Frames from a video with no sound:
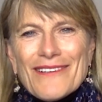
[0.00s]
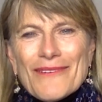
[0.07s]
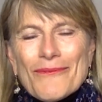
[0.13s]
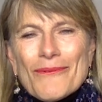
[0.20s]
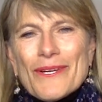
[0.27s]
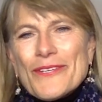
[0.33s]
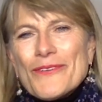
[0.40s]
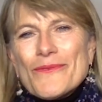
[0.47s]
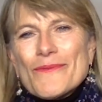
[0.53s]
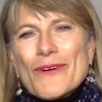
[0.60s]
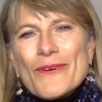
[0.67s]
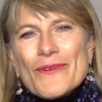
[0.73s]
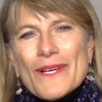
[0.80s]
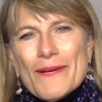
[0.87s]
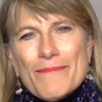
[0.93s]
when you
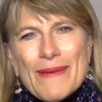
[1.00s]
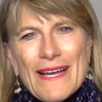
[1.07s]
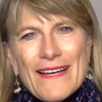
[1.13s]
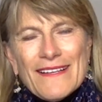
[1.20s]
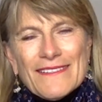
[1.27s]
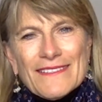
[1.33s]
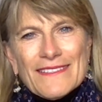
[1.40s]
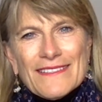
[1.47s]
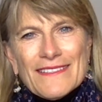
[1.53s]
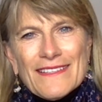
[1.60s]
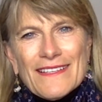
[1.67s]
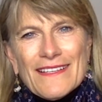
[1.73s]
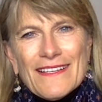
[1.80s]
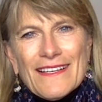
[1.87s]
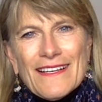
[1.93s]
wrote about
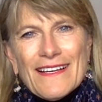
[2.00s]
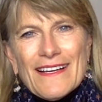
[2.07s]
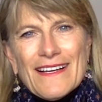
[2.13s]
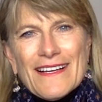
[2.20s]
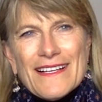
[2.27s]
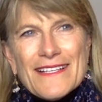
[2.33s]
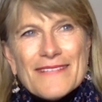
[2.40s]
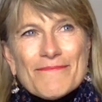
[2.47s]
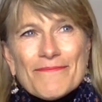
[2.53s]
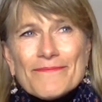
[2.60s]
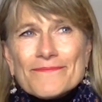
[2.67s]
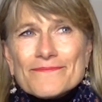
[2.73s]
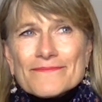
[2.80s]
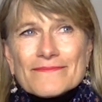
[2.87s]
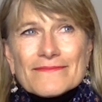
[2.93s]

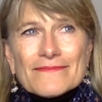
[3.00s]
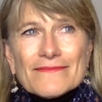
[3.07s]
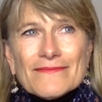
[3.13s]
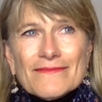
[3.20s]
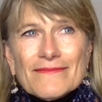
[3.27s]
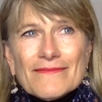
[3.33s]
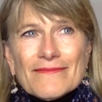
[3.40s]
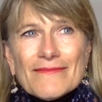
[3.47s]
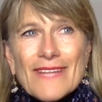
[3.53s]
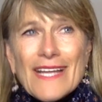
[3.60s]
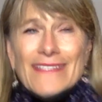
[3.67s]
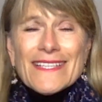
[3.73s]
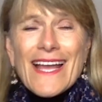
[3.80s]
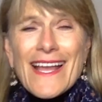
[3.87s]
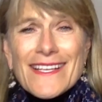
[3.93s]
a
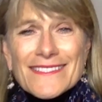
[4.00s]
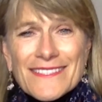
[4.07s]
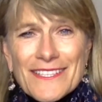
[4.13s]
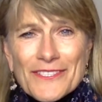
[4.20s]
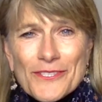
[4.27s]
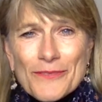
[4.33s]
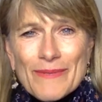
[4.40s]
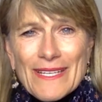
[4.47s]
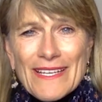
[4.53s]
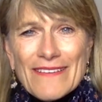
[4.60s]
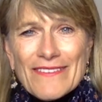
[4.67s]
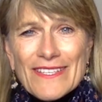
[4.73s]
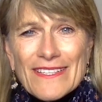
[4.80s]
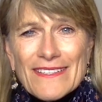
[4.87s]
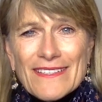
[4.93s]
task that you'd been
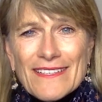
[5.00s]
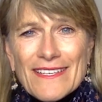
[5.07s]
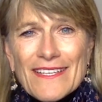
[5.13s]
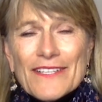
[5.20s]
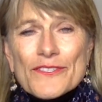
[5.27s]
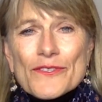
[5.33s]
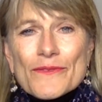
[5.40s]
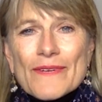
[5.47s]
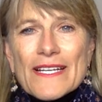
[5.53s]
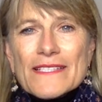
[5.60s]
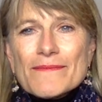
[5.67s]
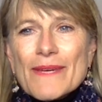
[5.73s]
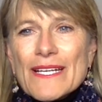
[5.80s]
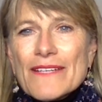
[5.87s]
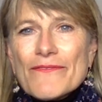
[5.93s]
given to
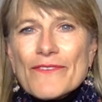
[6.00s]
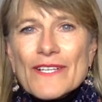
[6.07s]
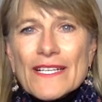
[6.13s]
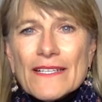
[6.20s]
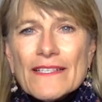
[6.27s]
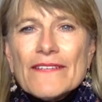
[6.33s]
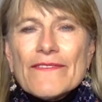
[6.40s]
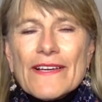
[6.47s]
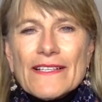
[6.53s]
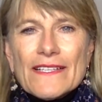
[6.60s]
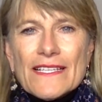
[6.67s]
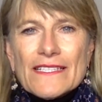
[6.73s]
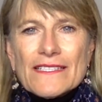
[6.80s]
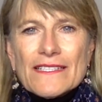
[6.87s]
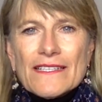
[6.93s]
raise money for Edie
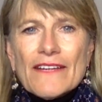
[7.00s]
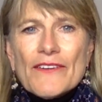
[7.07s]
Foundation.